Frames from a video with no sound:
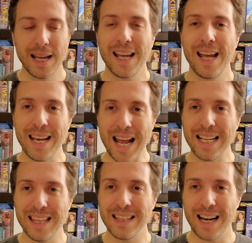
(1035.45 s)
and
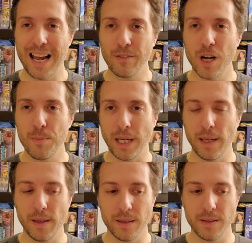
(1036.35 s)
anything that I have coming
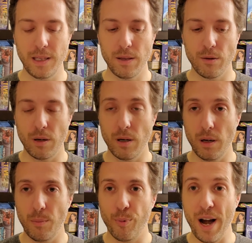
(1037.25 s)
in that's either
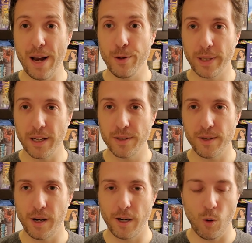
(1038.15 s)
a brand new
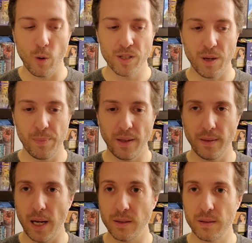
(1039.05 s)
Kickstarter or something
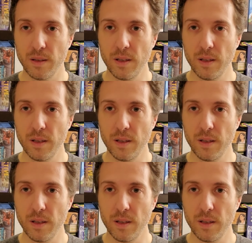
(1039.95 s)
that's,